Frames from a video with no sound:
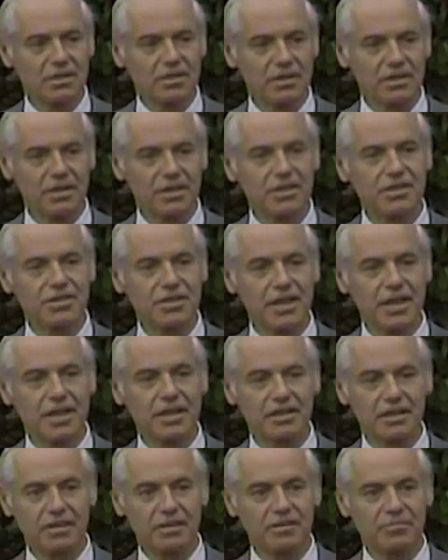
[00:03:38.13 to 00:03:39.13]

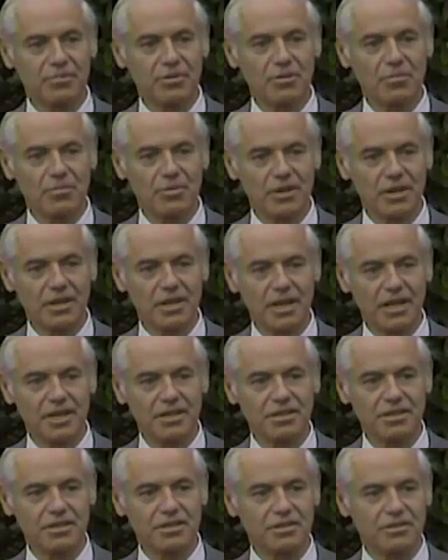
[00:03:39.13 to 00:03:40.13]
initiate, in appropriate
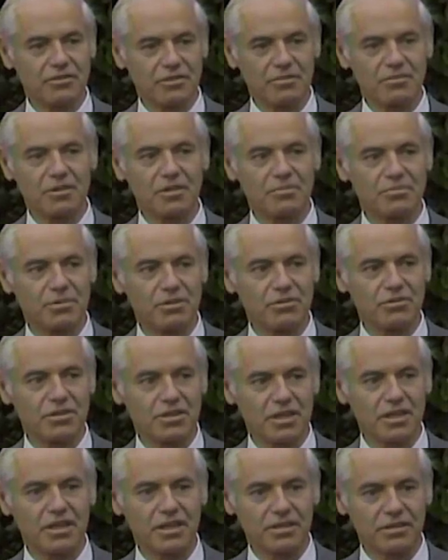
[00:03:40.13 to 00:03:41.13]
cases, criminal
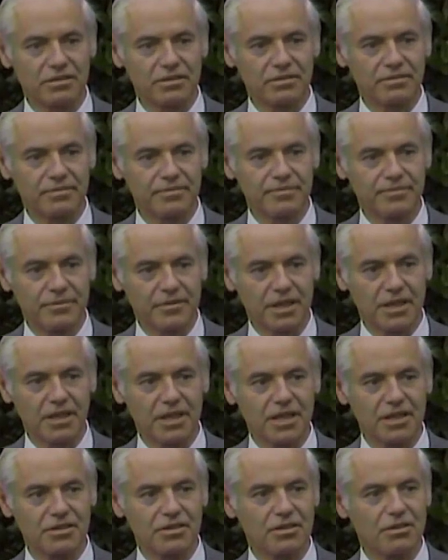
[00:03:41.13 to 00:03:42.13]
proceedings
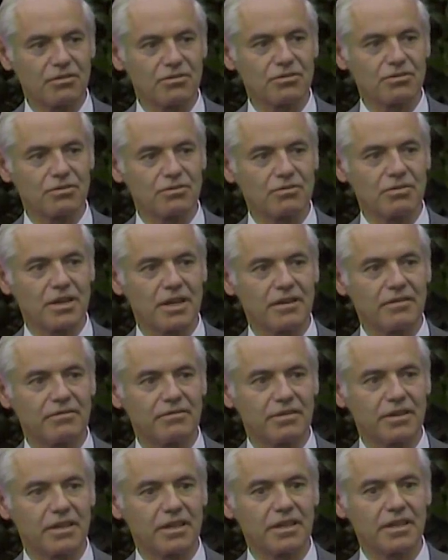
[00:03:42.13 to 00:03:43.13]
against those who
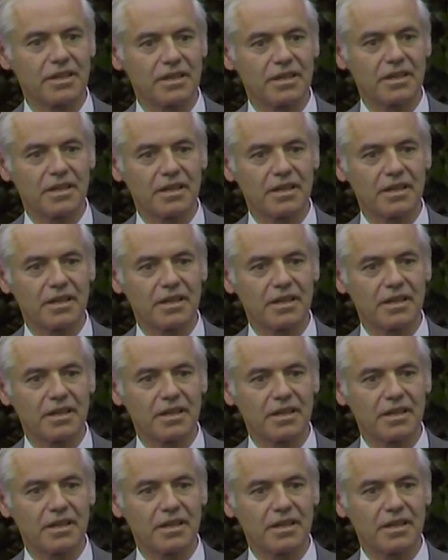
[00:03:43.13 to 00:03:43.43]
have, uh,